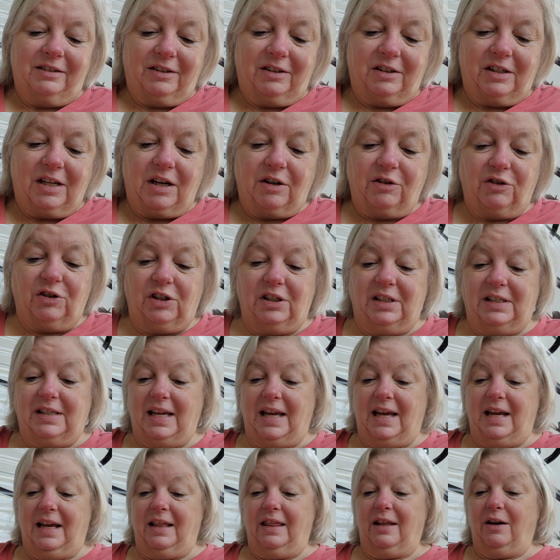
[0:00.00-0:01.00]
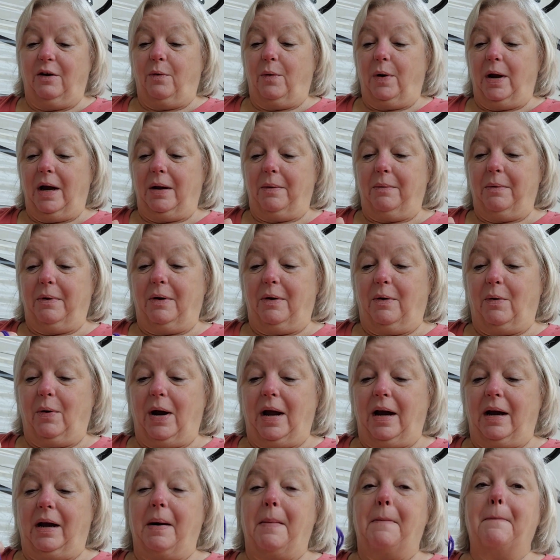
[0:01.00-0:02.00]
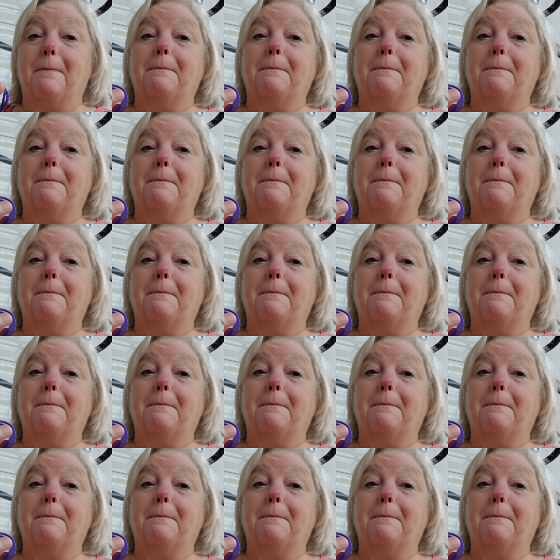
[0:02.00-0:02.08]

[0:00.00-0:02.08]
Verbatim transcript: So now she's saying the quack, quack